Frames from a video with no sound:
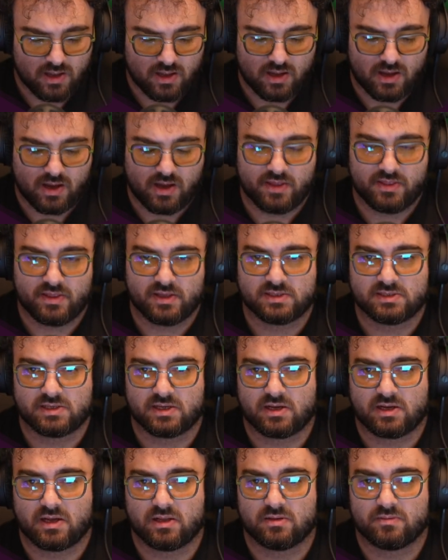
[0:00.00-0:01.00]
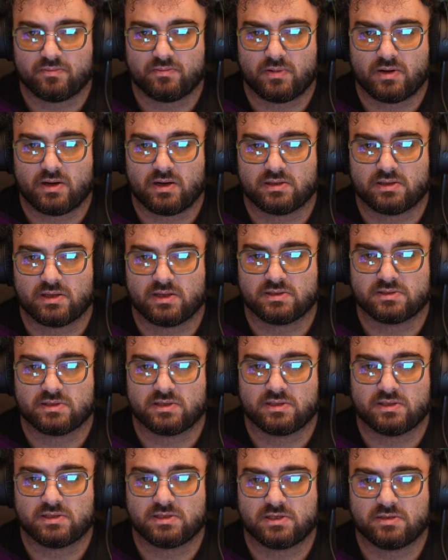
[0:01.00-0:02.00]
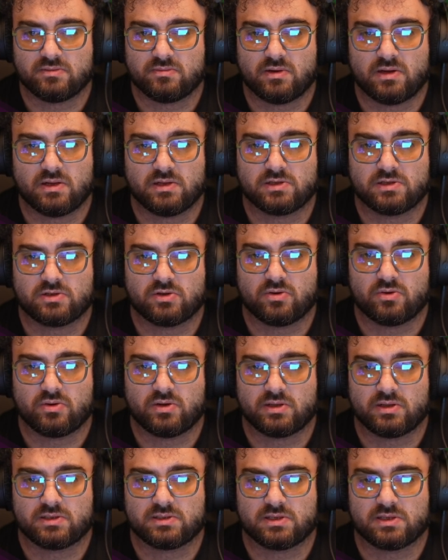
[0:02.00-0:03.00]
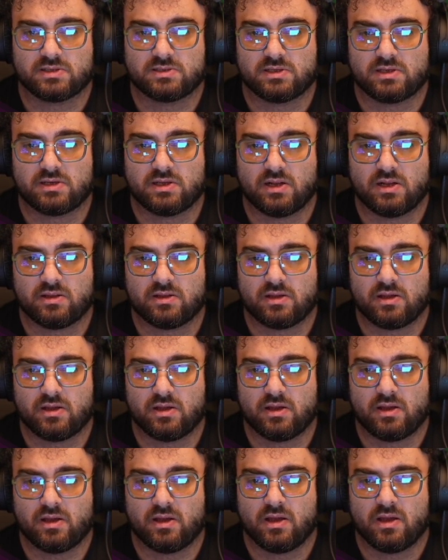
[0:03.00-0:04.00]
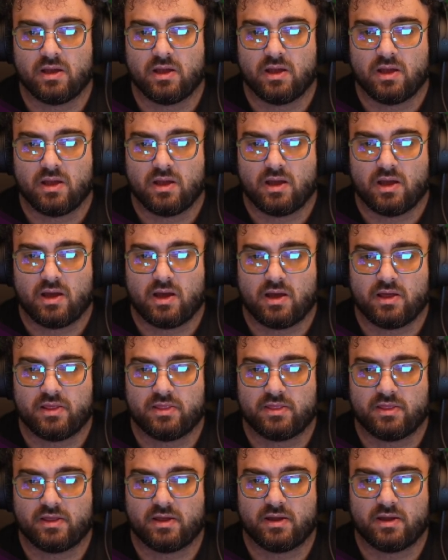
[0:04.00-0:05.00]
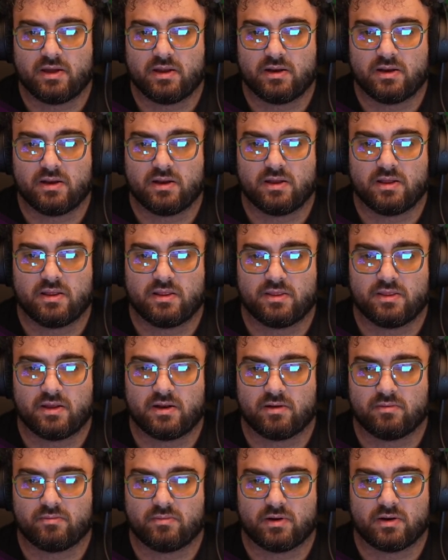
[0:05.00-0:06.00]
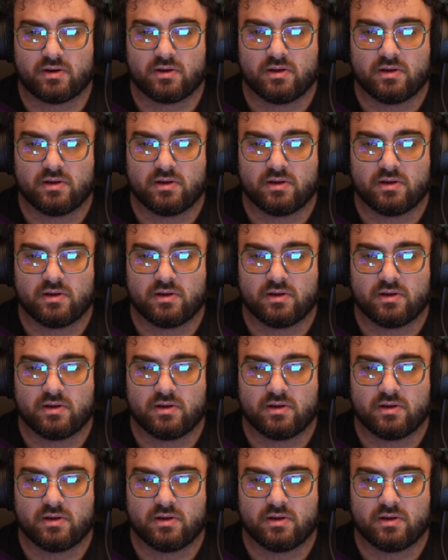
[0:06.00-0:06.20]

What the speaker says: and the second part is a decimal, so it's a secret key, and then the number.